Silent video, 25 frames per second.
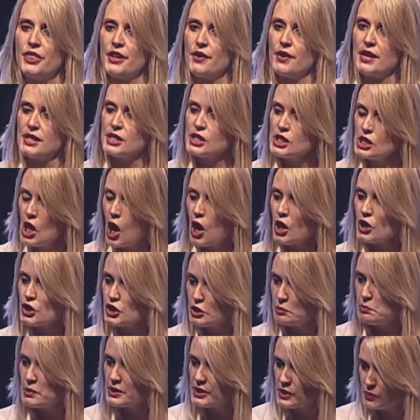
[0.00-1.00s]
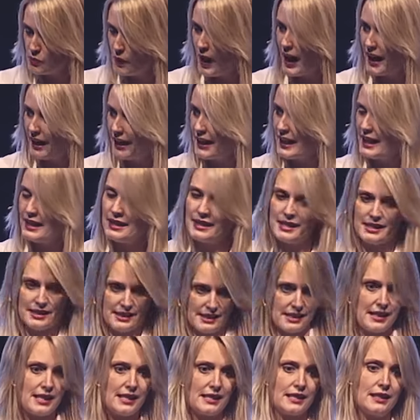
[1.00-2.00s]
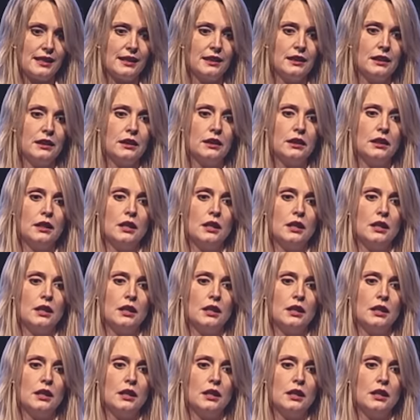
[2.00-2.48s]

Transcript: There are songs you must write in this season